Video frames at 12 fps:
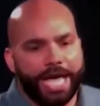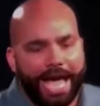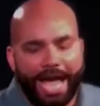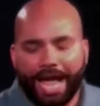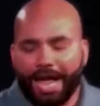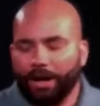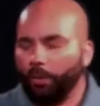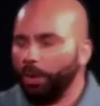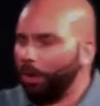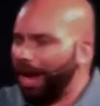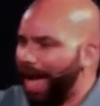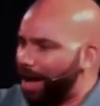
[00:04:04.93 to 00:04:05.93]
And we
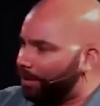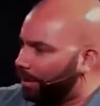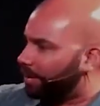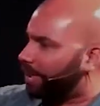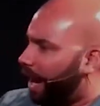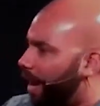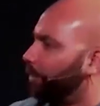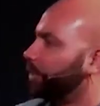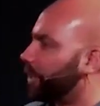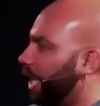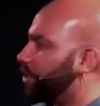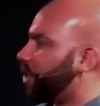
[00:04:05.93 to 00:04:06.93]
were having this
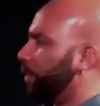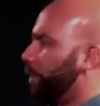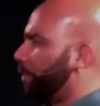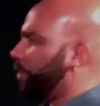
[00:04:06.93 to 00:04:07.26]
conversation and we were